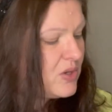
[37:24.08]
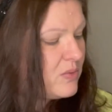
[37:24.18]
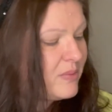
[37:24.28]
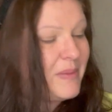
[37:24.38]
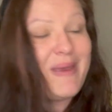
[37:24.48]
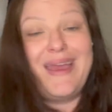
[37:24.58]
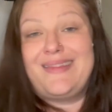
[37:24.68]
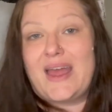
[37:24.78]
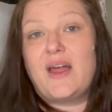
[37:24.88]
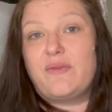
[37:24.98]
will be paying
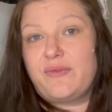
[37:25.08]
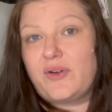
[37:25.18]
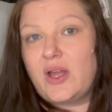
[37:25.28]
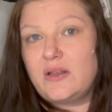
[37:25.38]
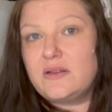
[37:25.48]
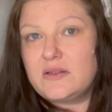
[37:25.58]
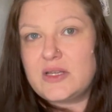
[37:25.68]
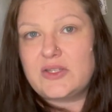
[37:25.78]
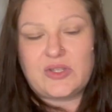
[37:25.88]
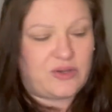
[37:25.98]
that up front
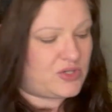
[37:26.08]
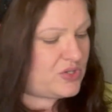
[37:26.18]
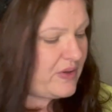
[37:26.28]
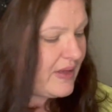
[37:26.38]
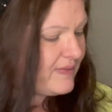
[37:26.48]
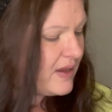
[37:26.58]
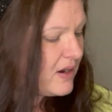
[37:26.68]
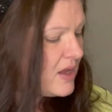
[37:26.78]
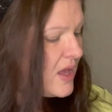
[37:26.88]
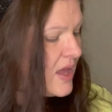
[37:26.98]
as soon as you get
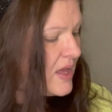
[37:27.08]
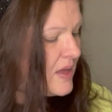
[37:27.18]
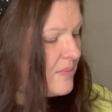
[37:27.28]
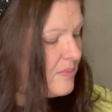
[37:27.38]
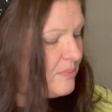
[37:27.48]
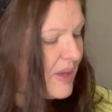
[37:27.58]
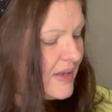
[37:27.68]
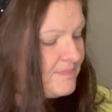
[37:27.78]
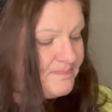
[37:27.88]
there. But